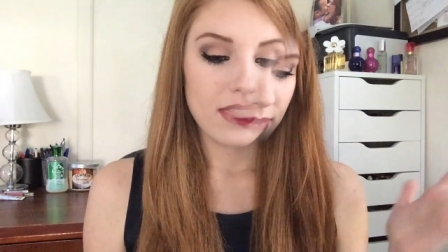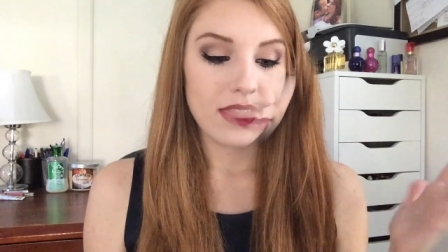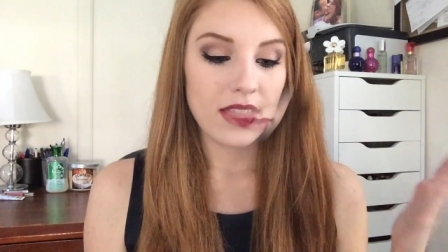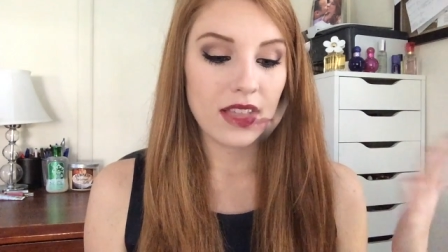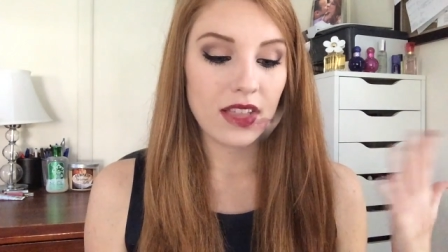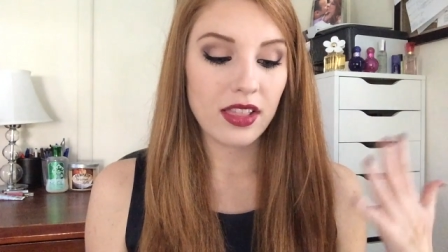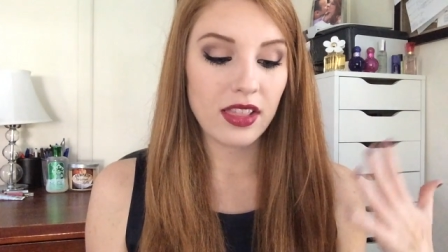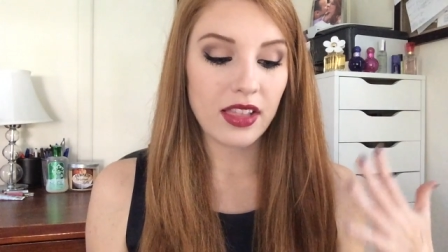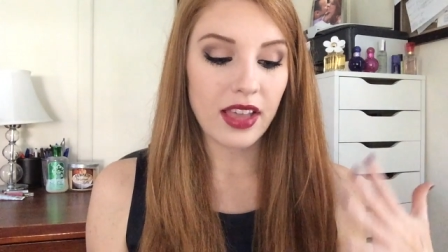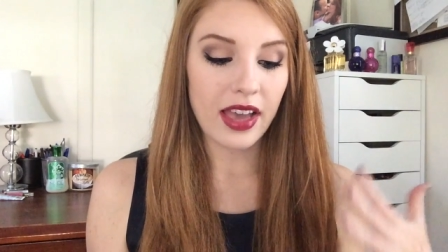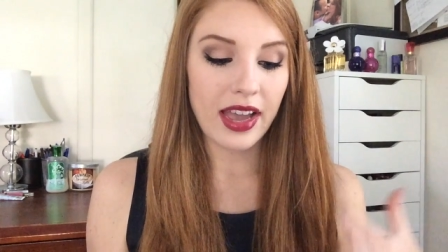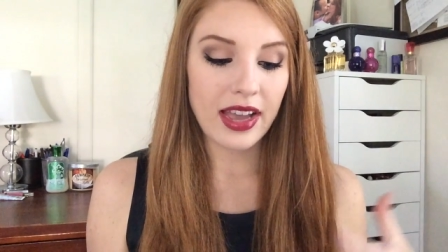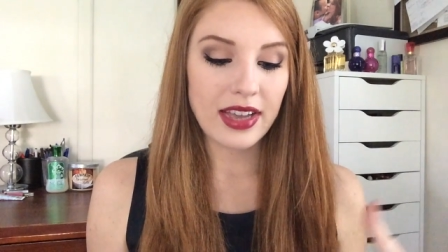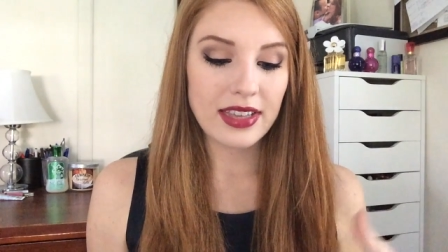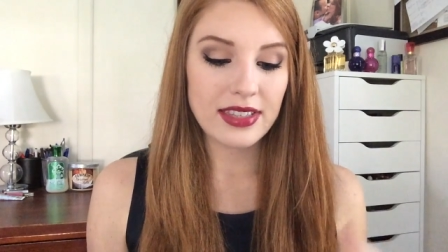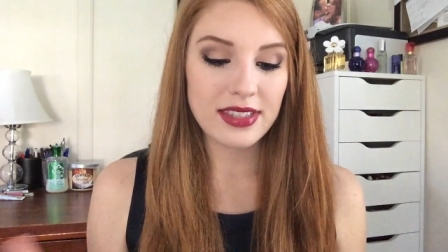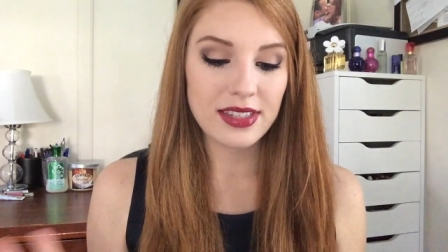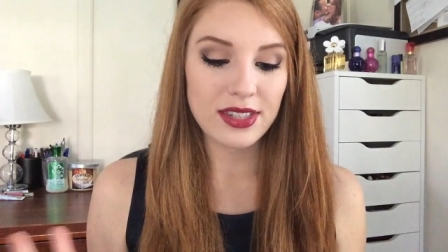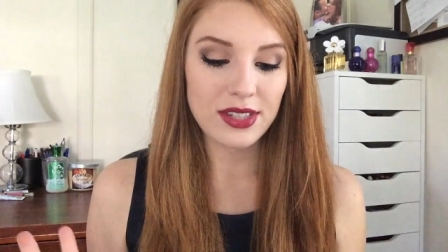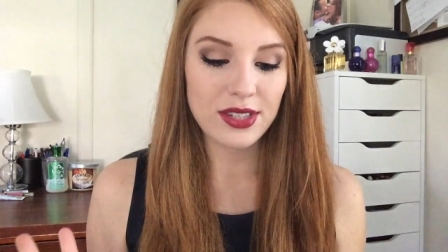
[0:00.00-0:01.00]
The
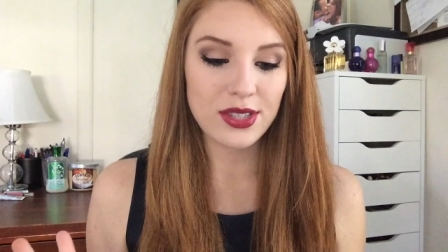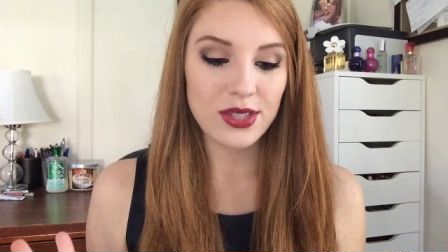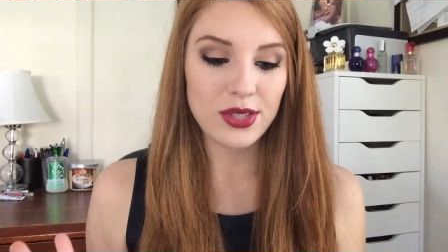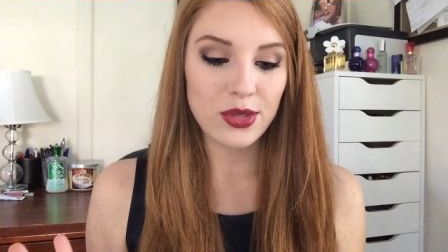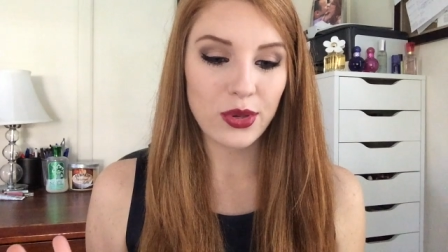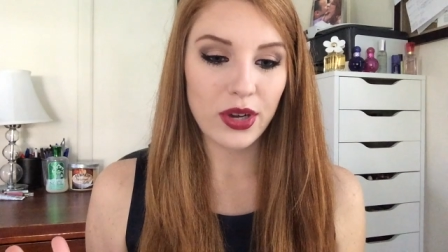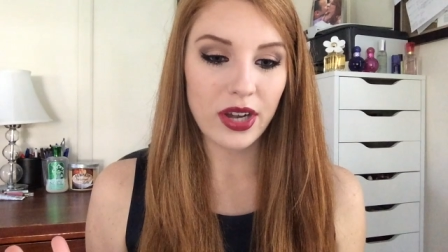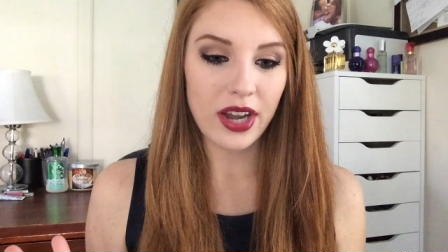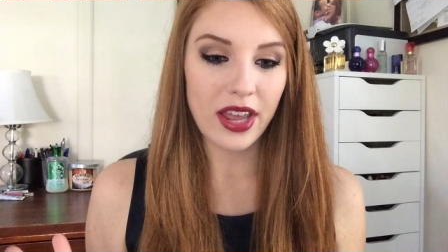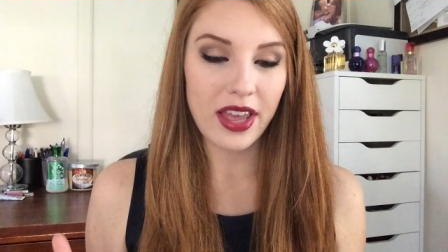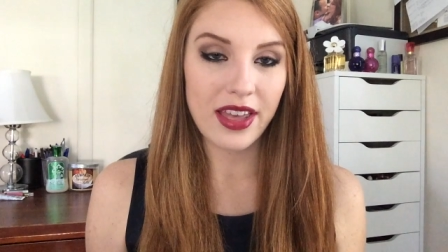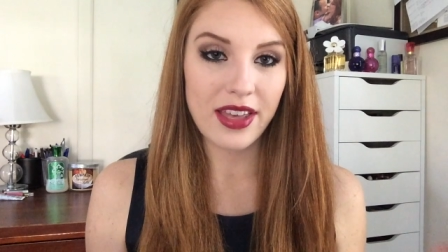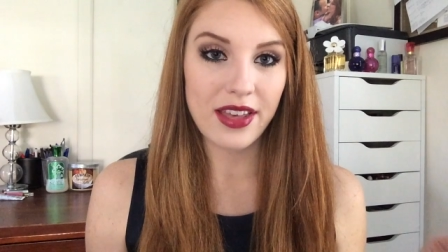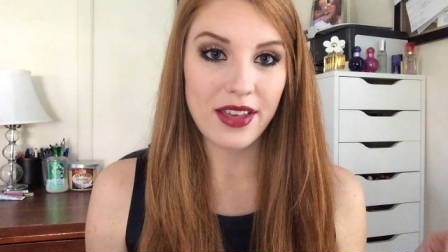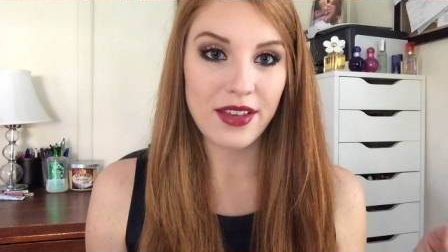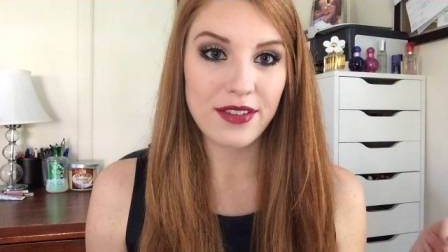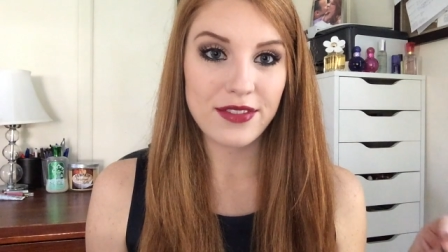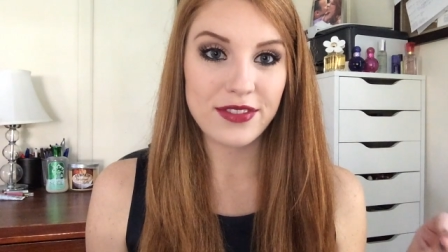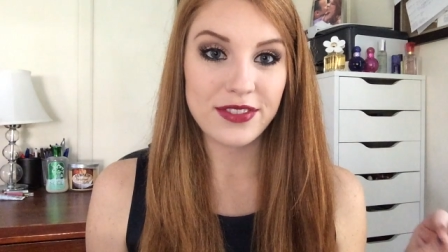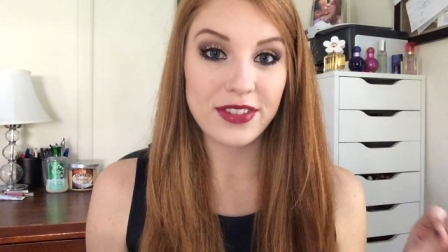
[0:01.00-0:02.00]
last sort
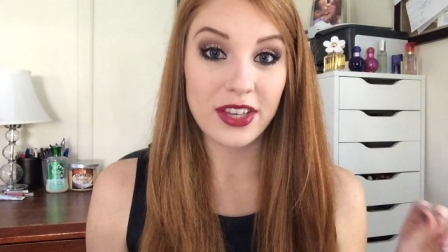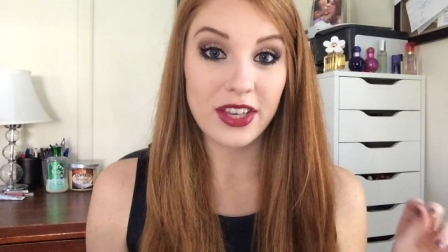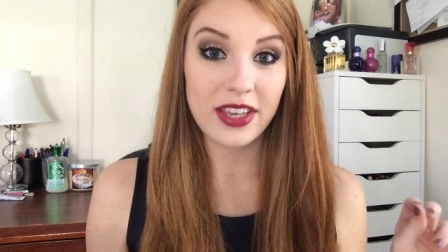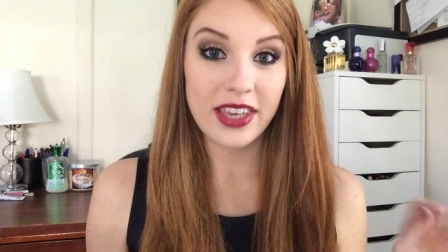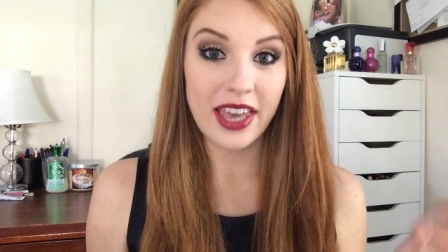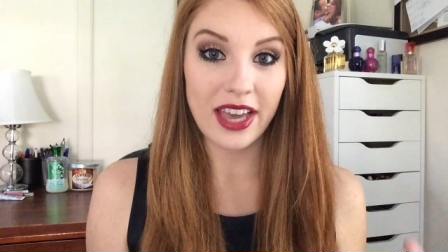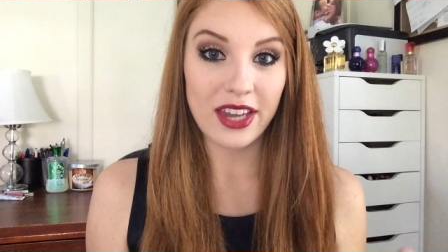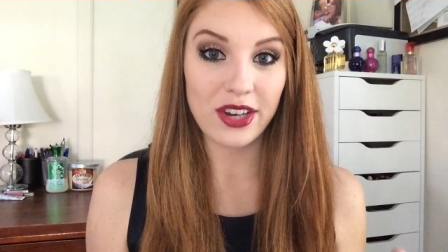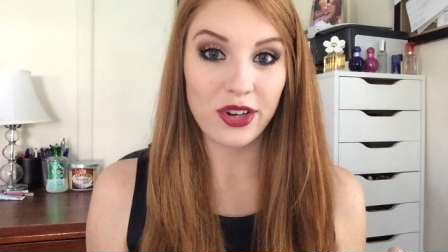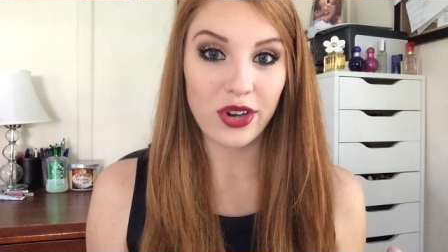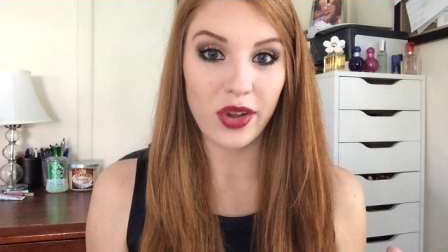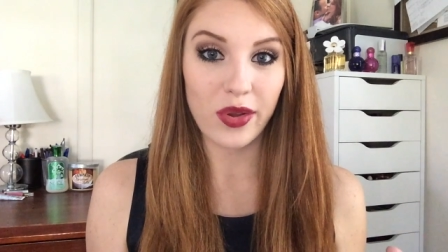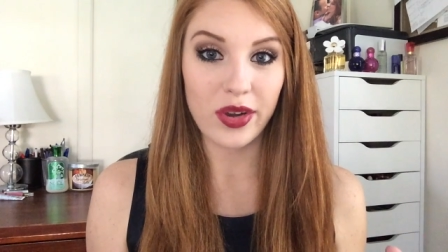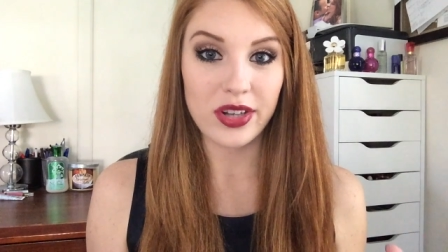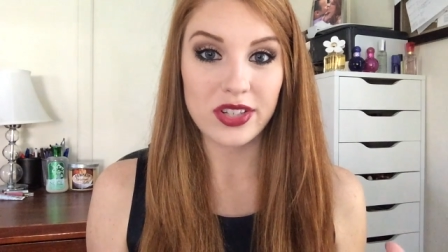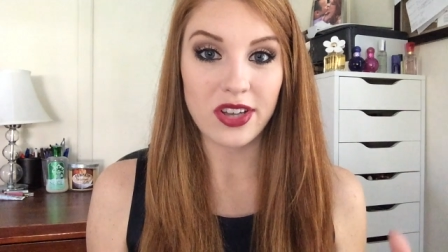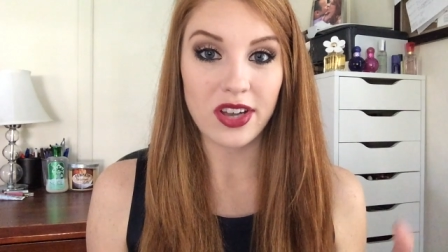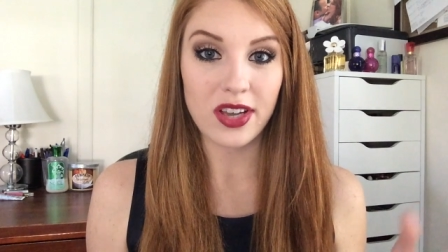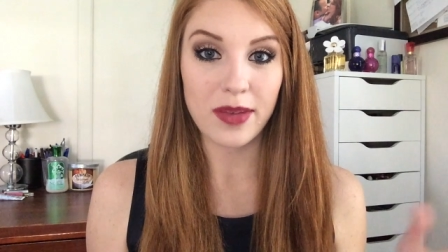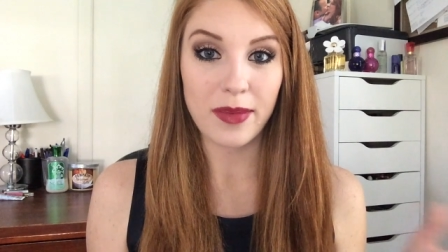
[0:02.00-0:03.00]
of category I
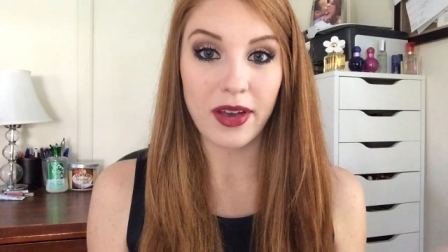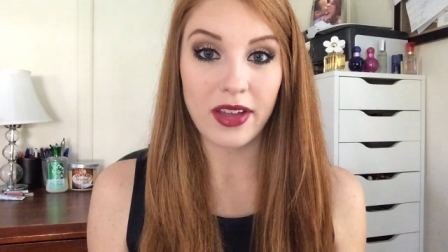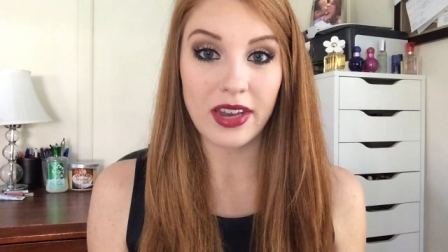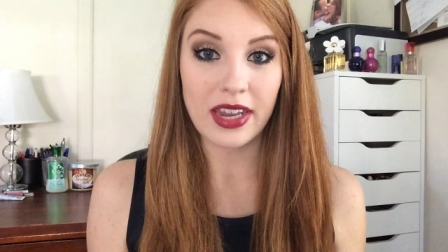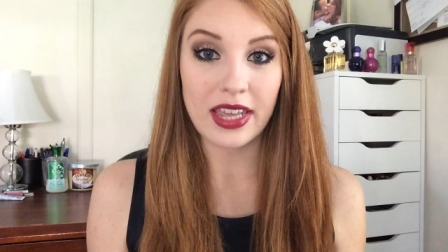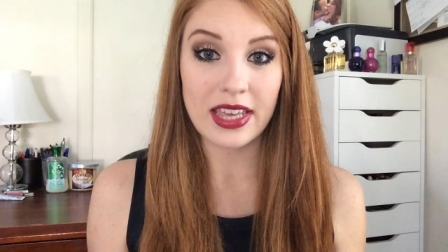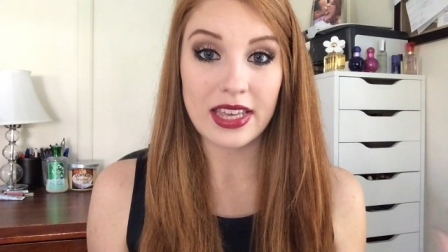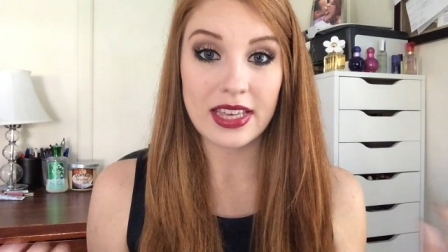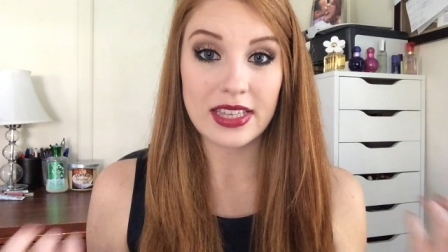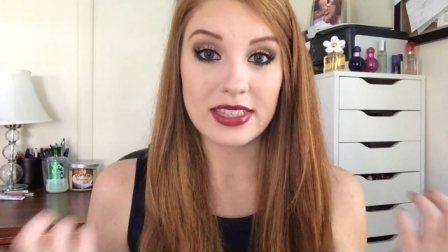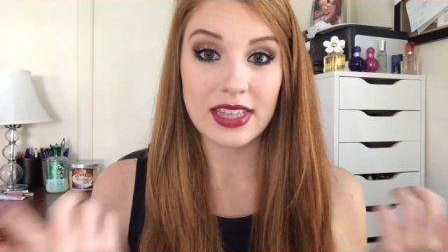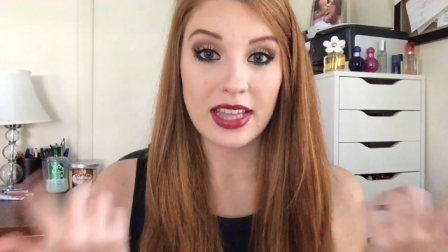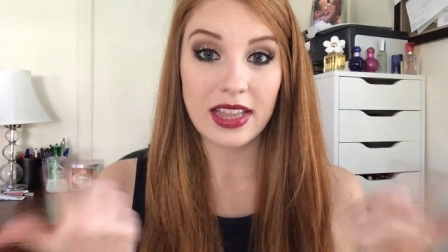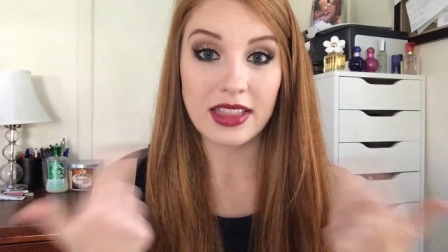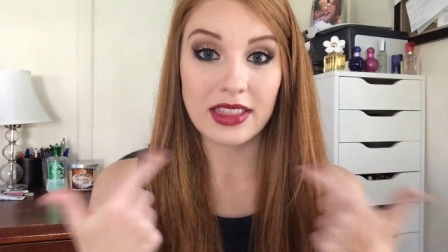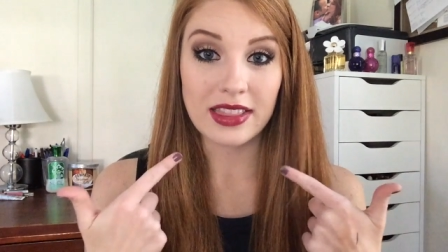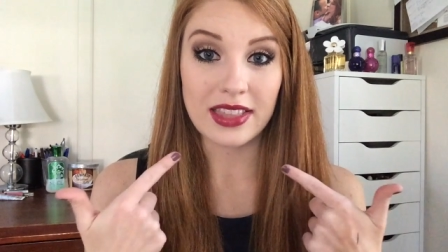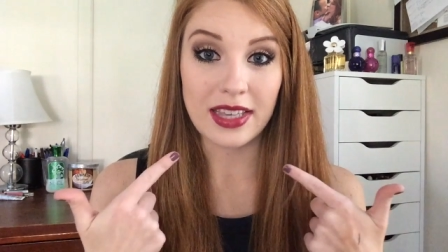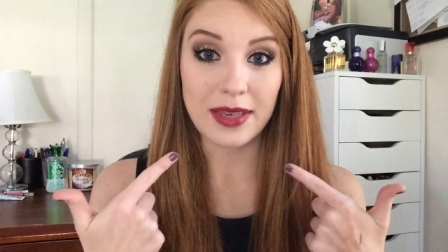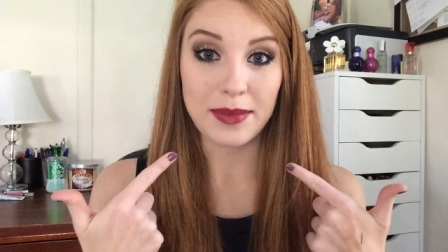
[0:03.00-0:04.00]
want to talk about is
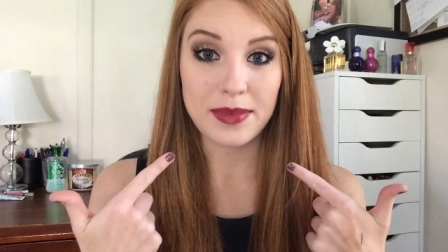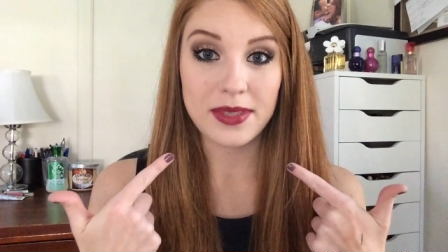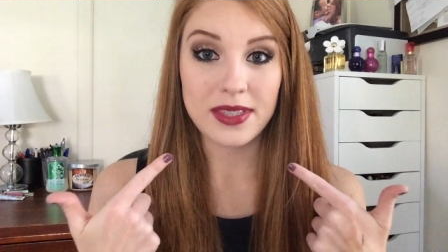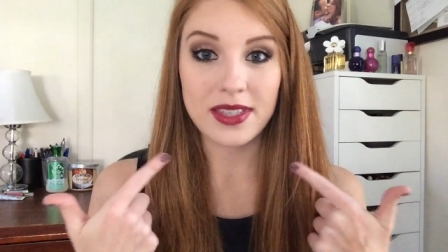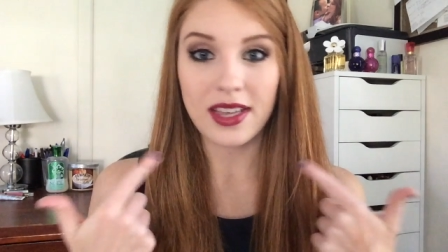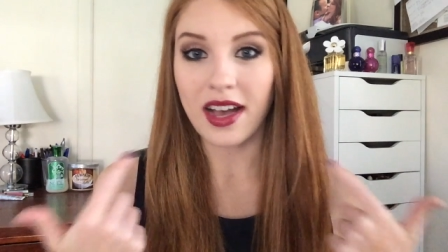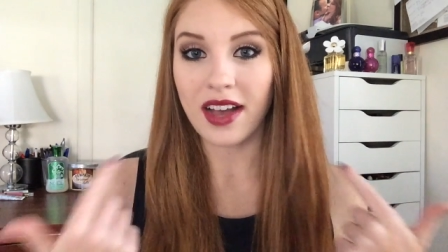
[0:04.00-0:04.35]
lips.